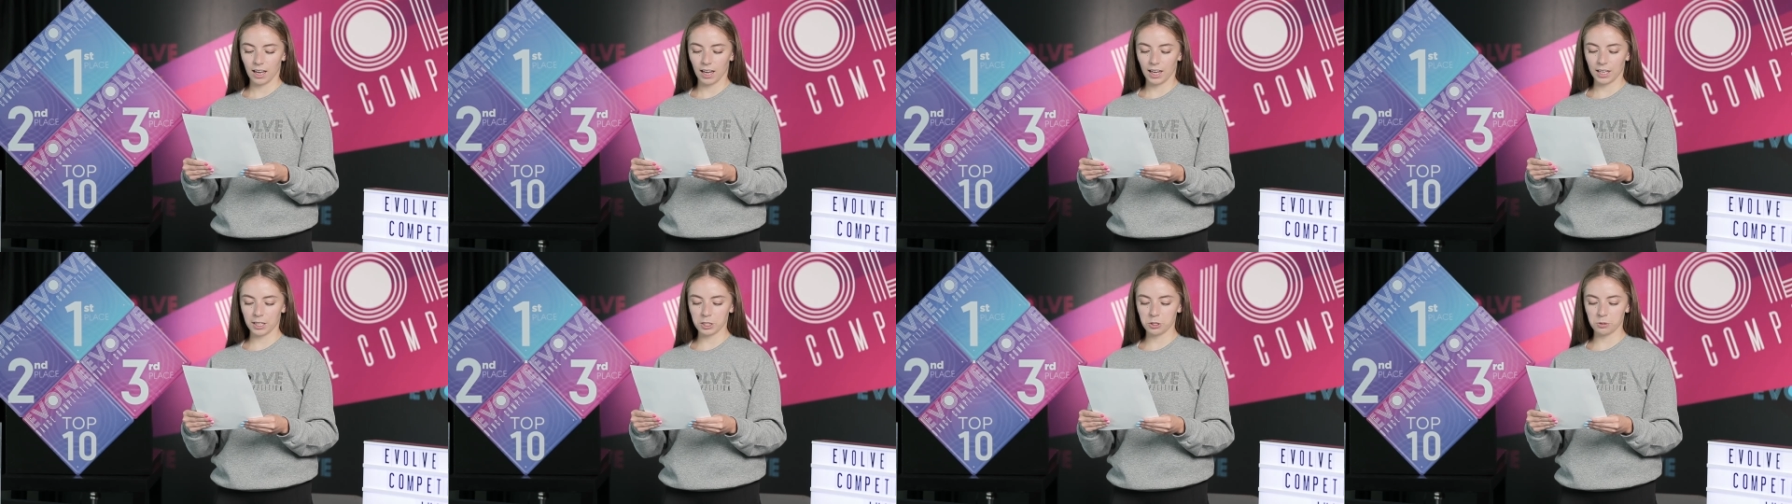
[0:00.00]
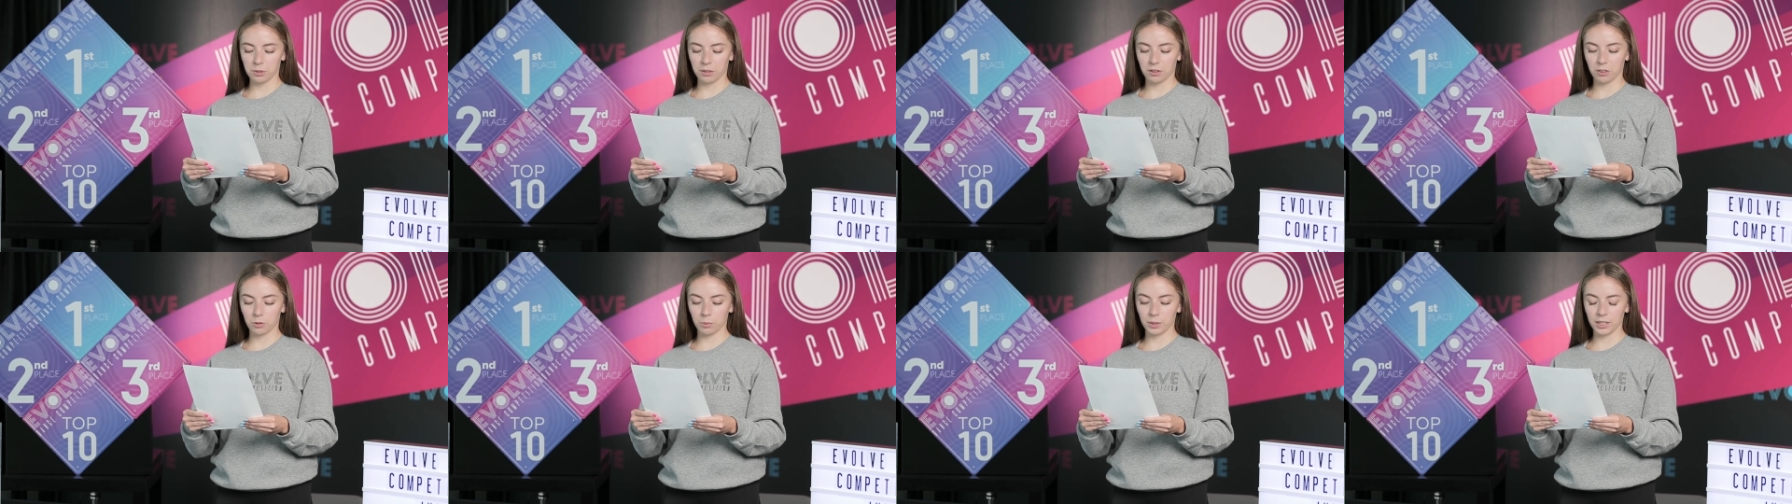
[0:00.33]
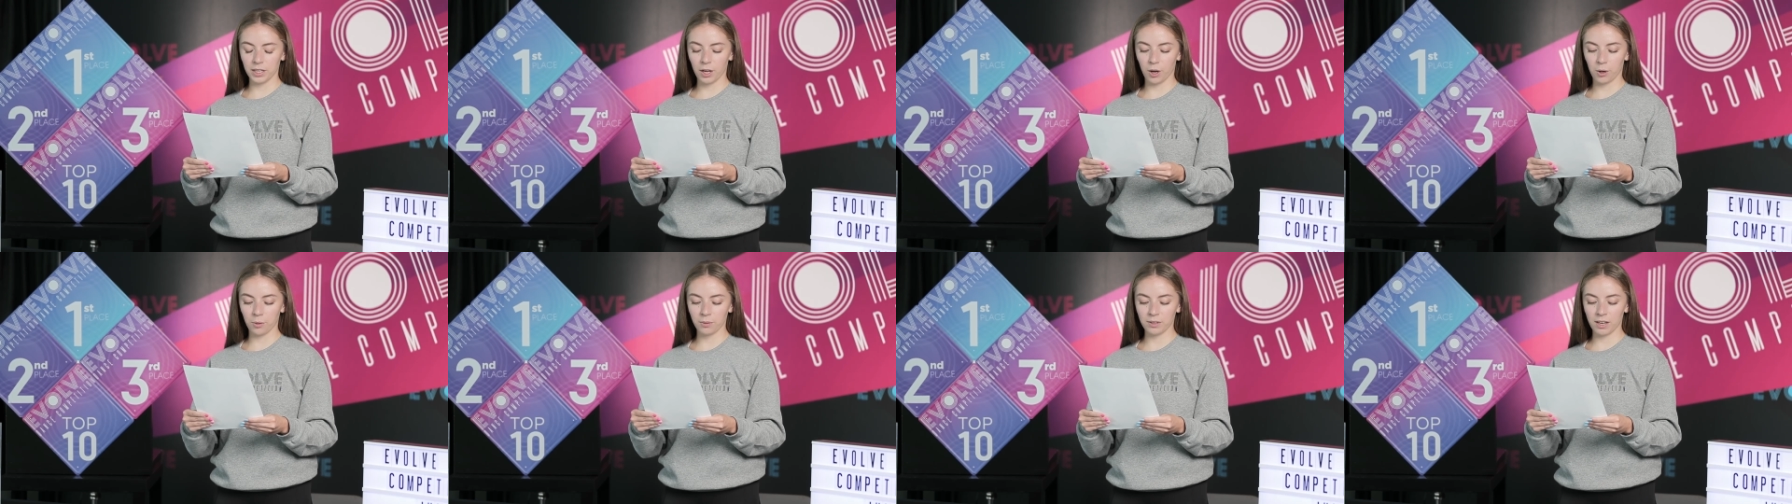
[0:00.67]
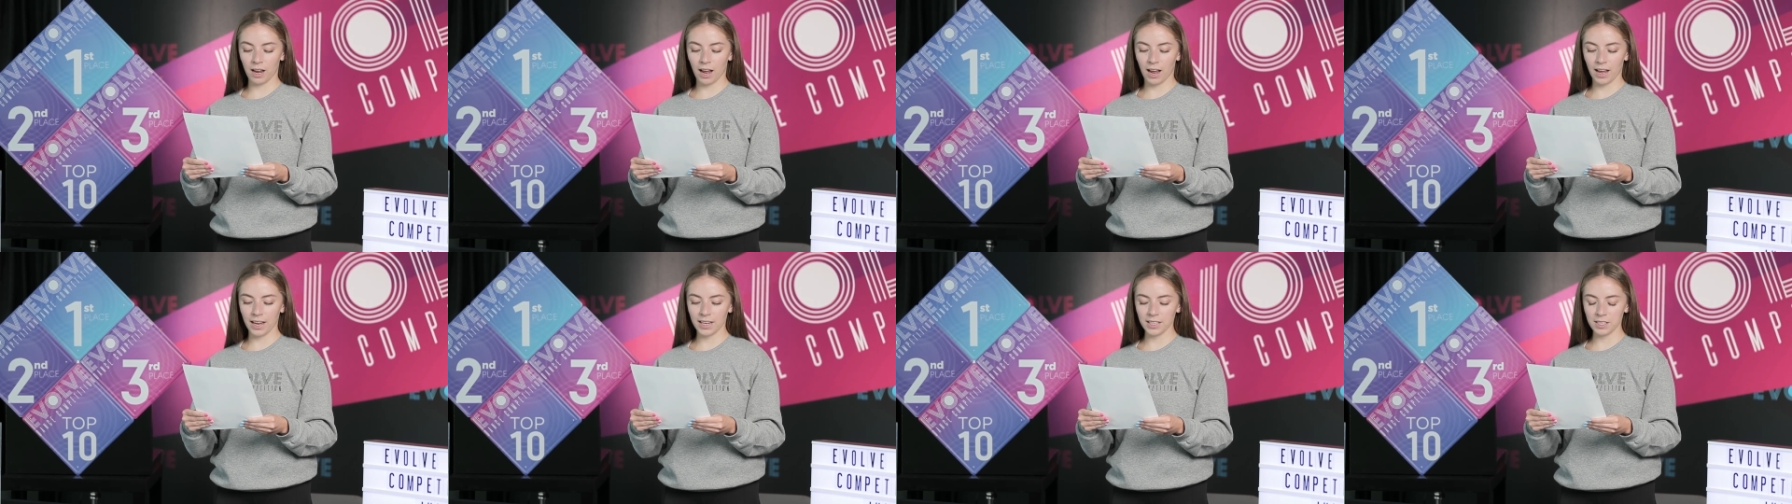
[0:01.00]
Entry
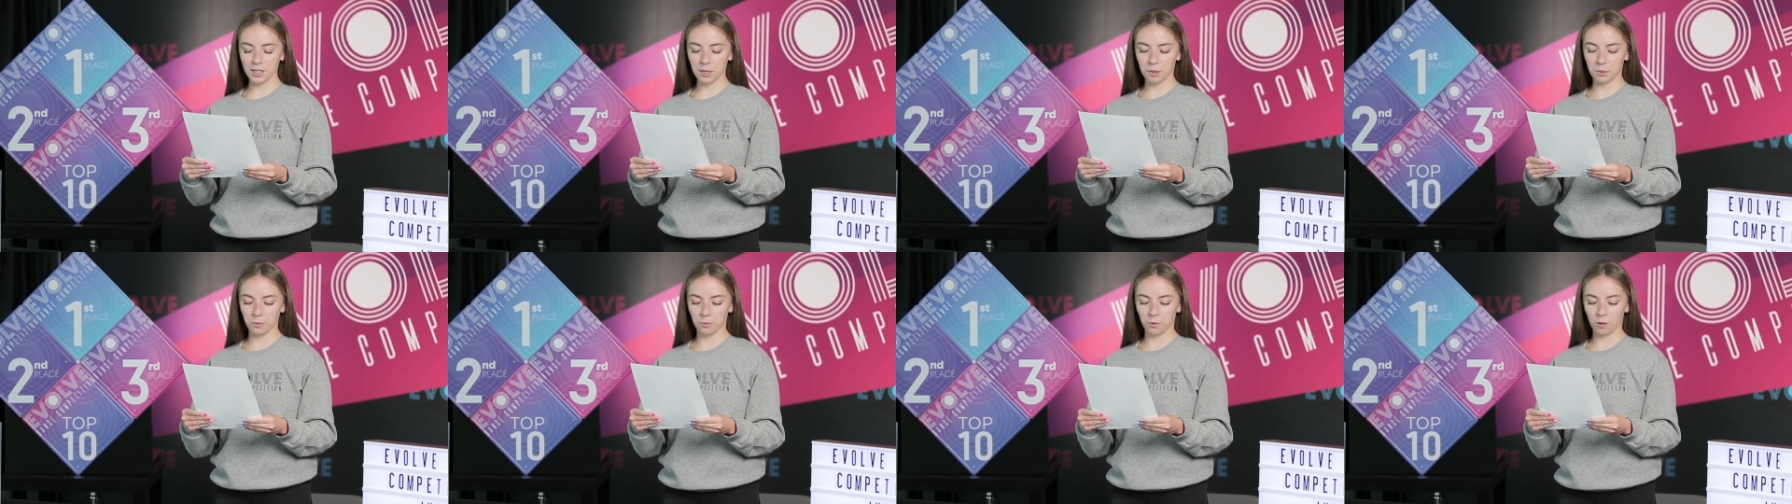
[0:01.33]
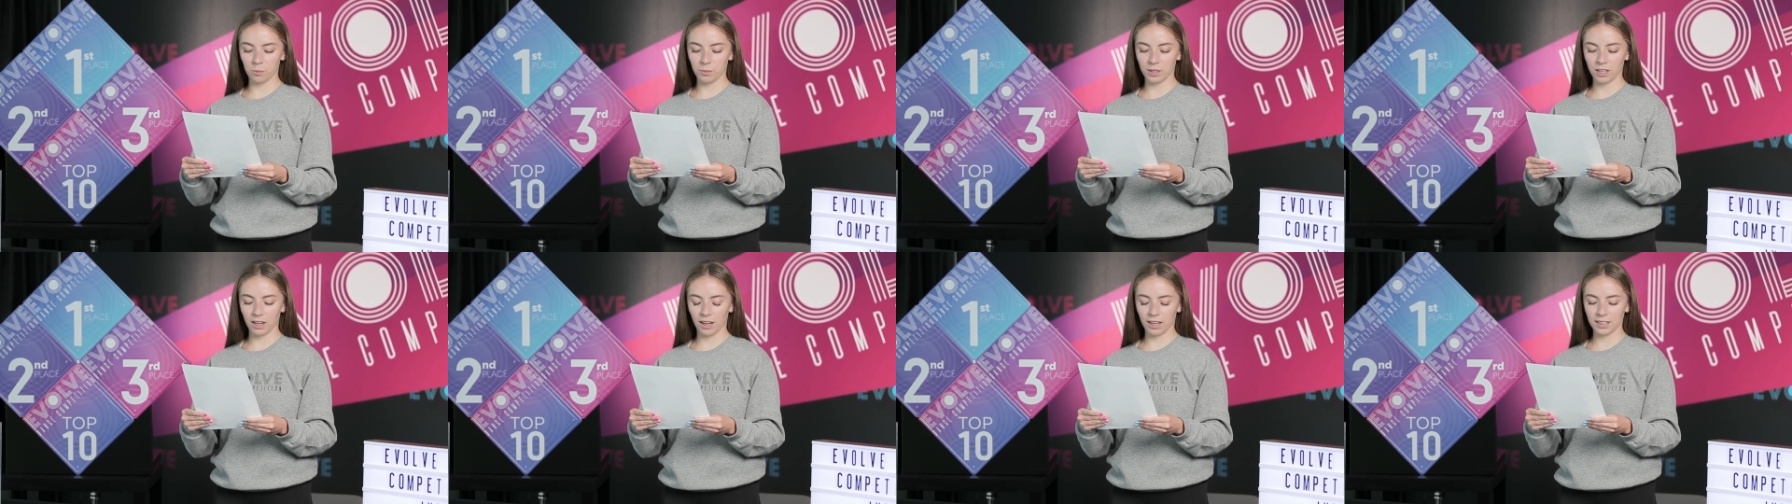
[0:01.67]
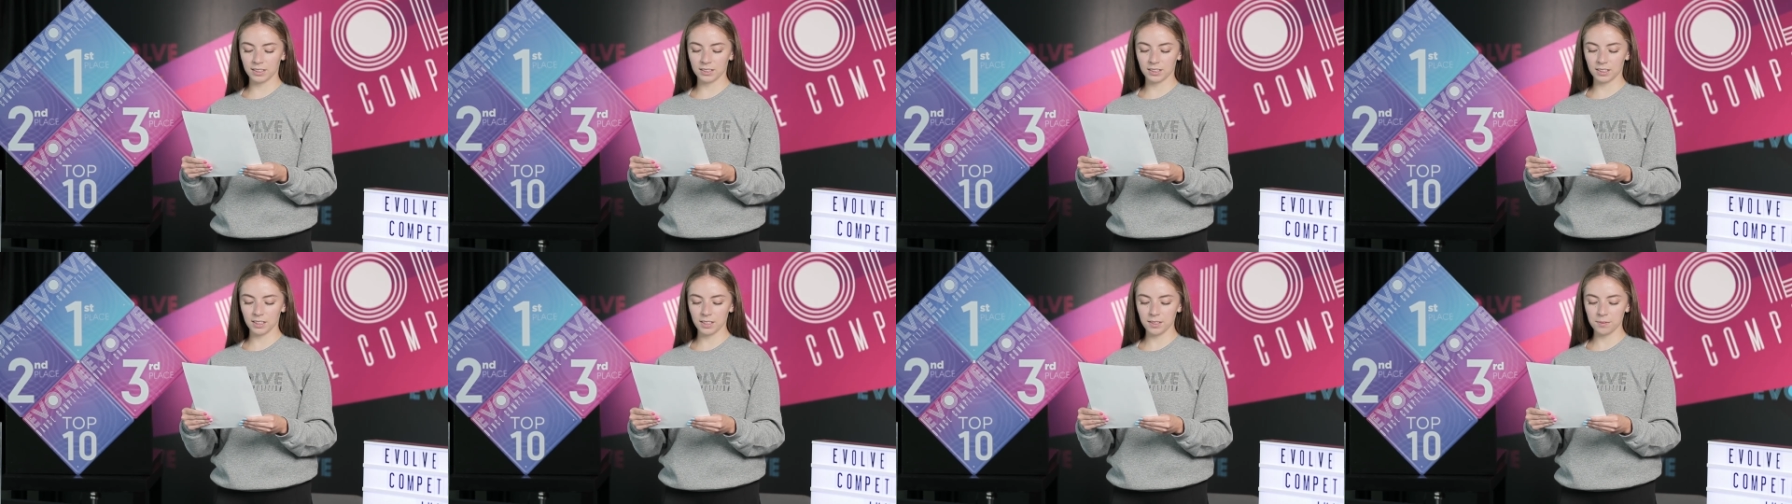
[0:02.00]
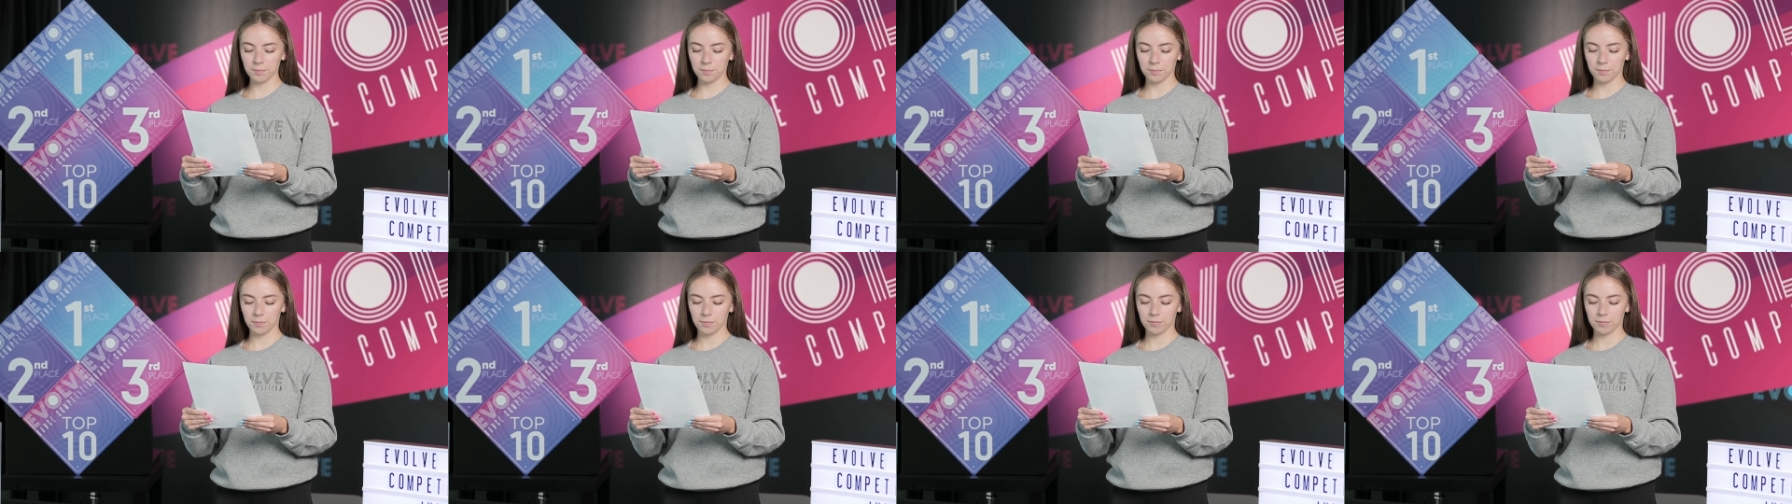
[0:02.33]
309, womanizer.